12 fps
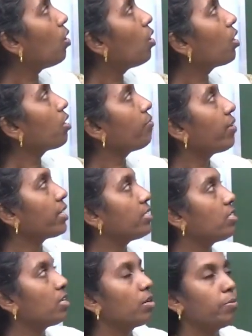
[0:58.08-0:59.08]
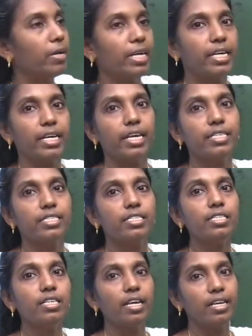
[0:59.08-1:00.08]
or vector
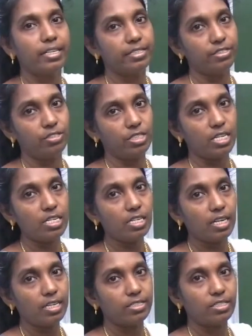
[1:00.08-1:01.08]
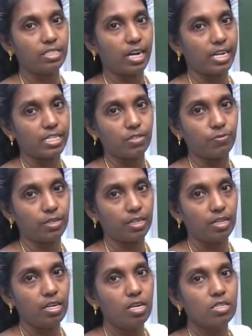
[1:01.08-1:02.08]
mediated gene transfer.
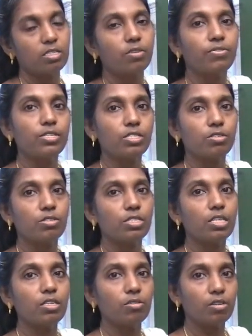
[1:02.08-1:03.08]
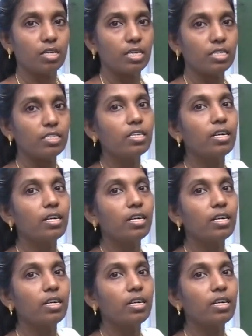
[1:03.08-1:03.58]
So first question, you learned the